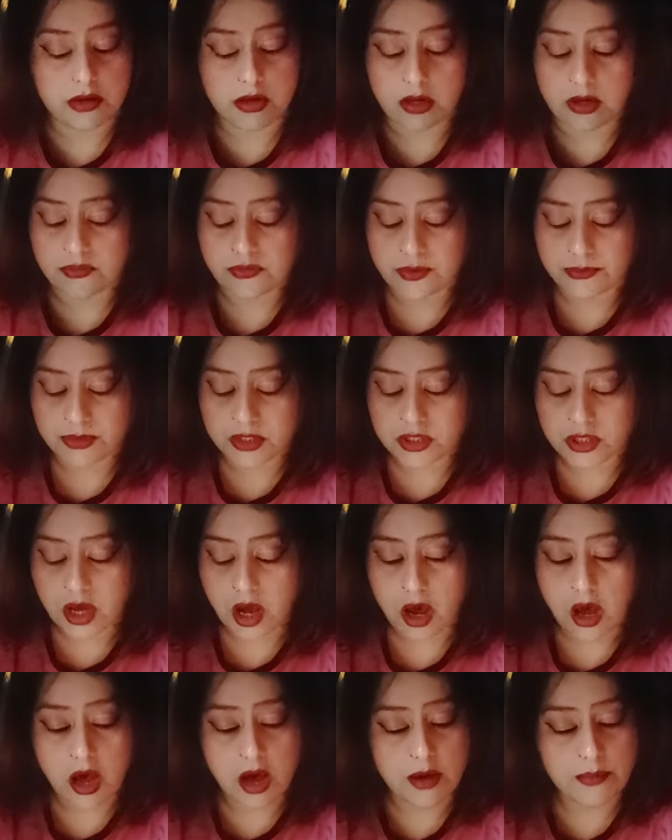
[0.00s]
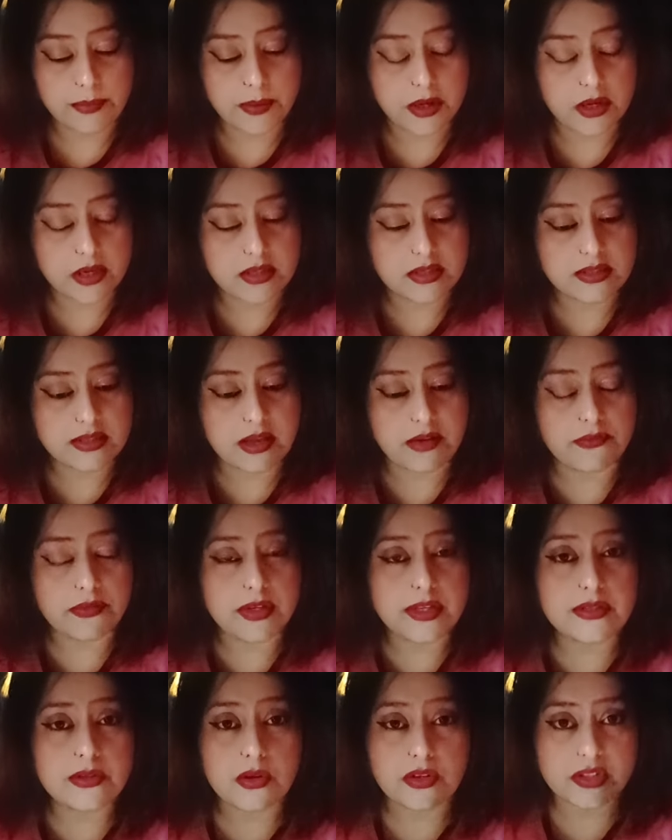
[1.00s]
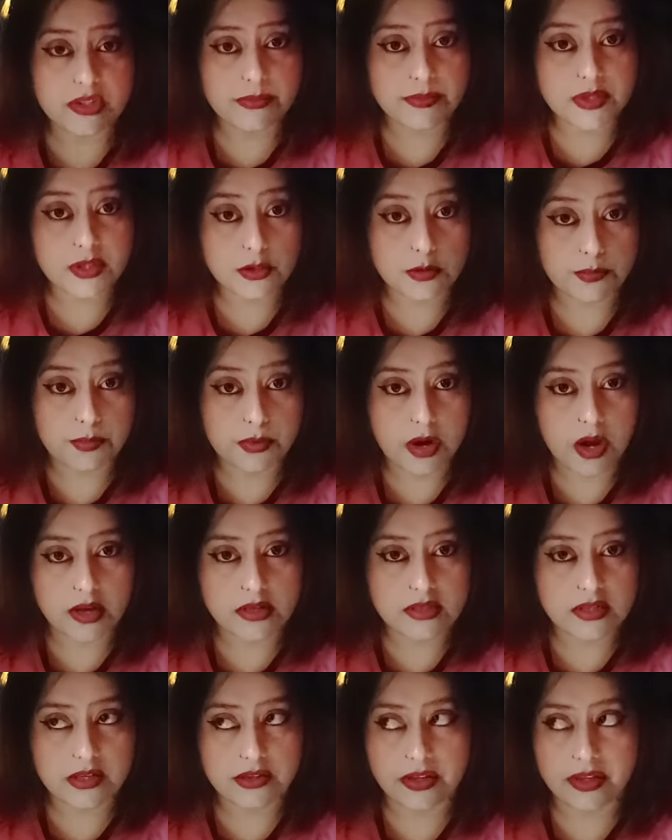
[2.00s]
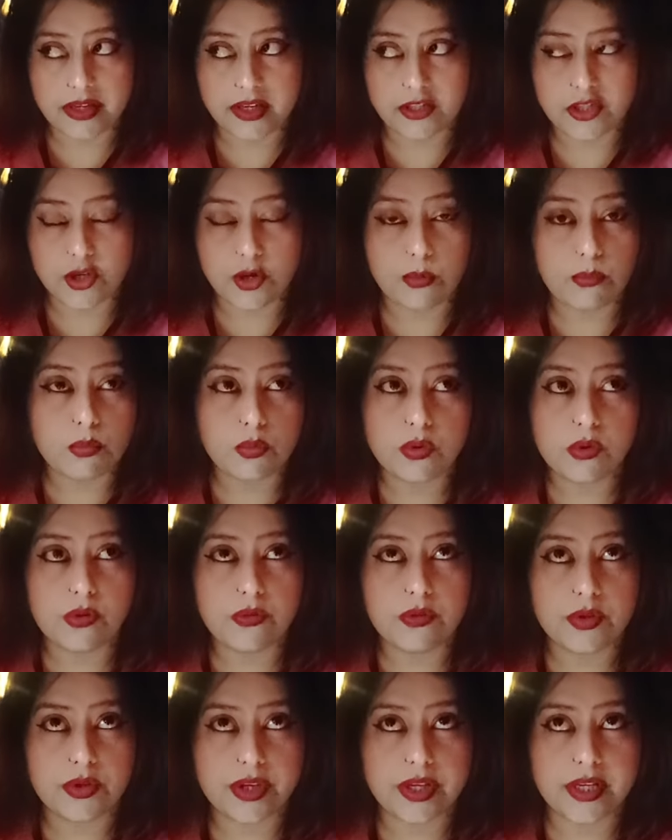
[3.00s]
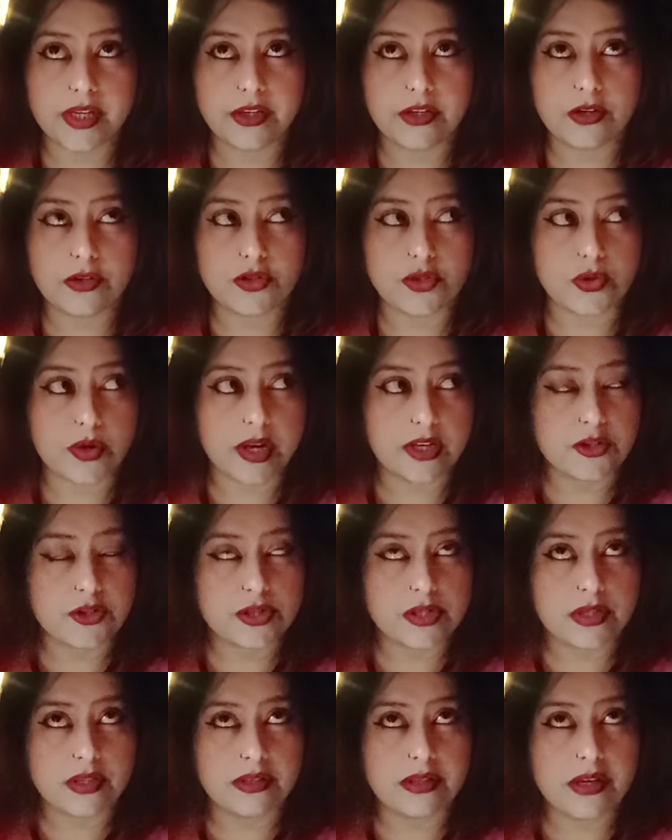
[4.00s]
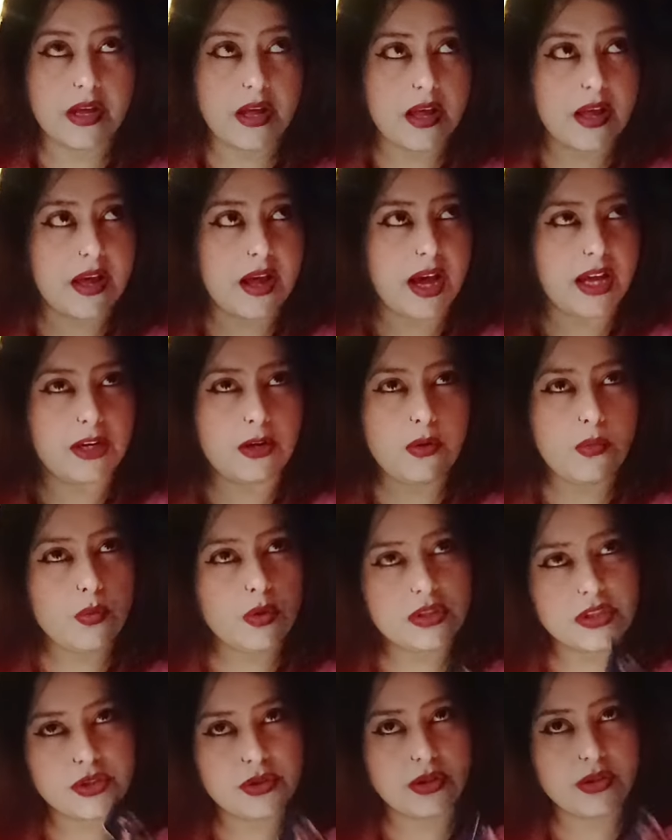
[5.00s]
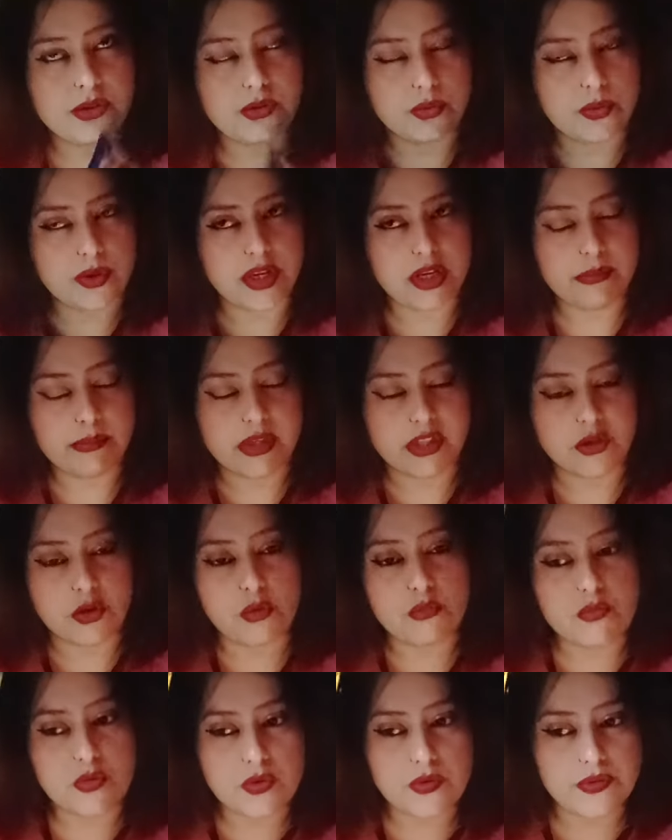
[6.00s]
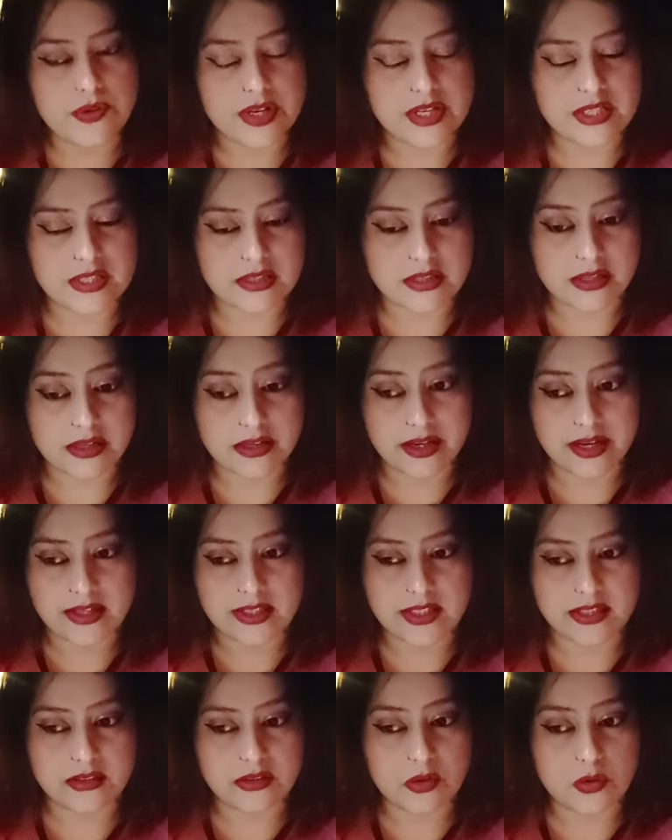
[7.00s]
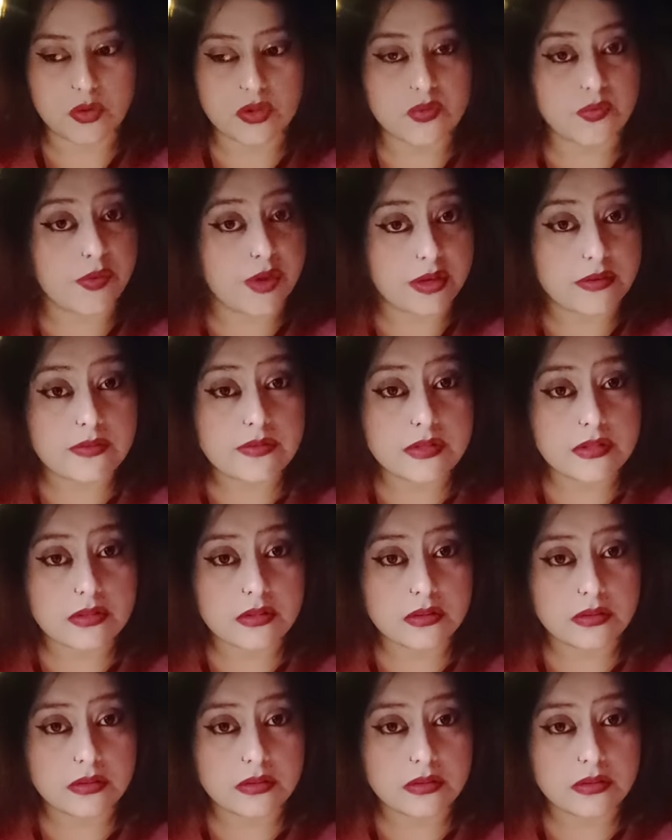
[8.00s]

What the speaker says: From the top, someone is going to be surprised looking at your move, looking in your direction. I don't know what you are doing, but your move is creating those waves.